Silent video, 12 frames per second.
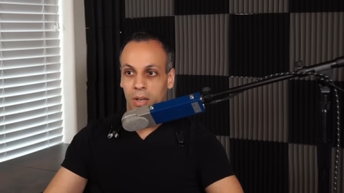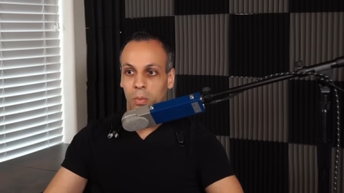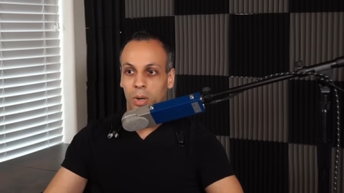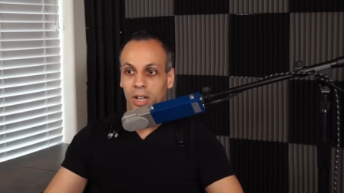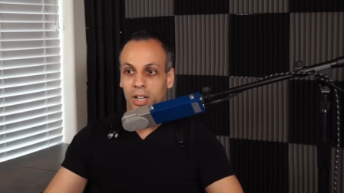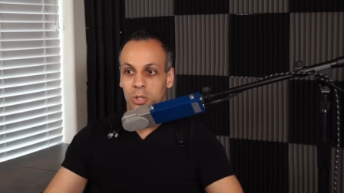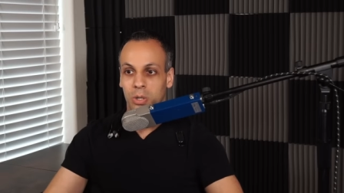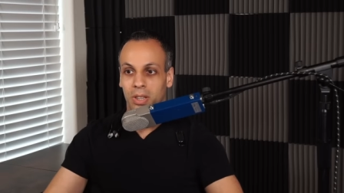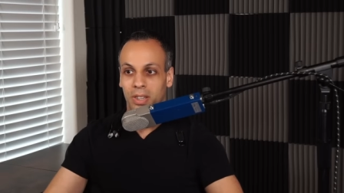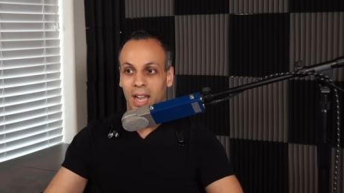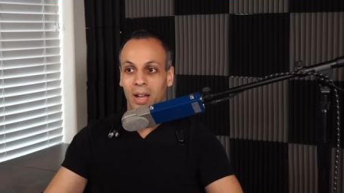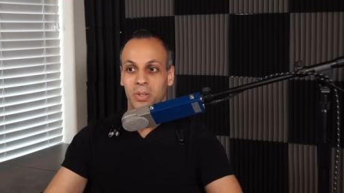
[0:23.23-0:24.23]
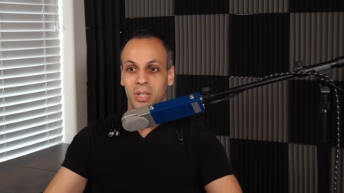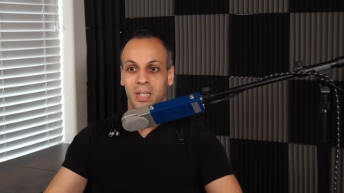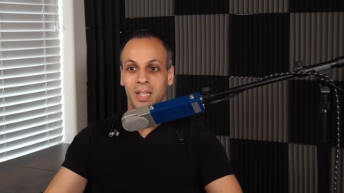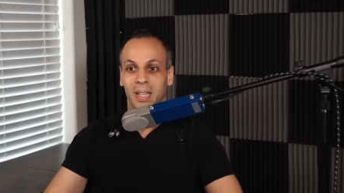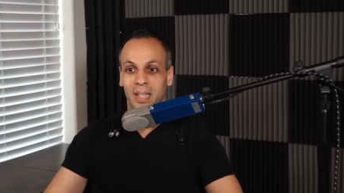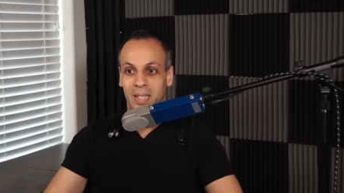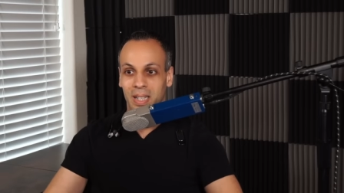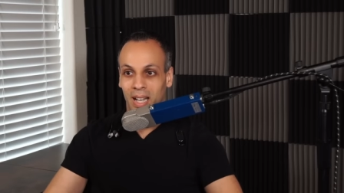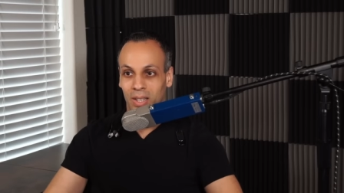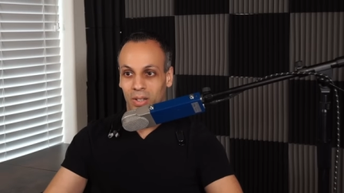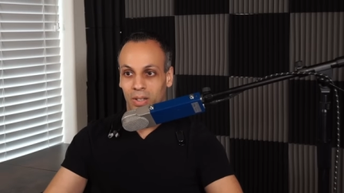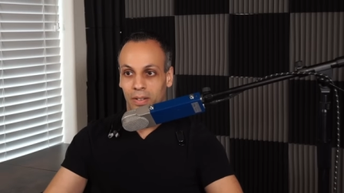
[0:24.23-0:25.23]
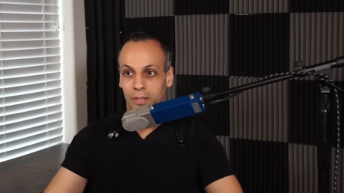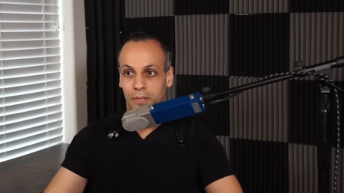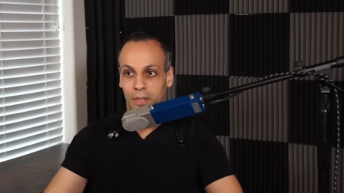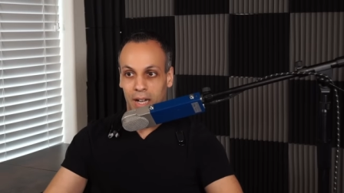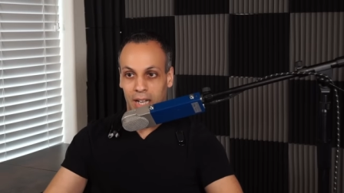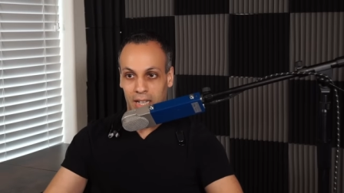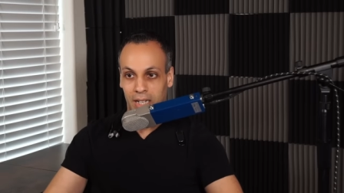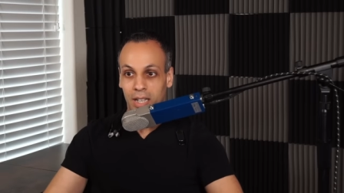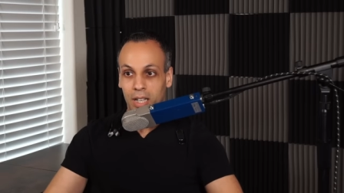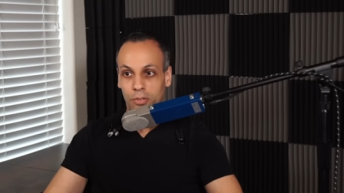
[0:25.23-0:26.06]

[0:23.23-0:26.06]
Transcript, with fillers: $100,000 fine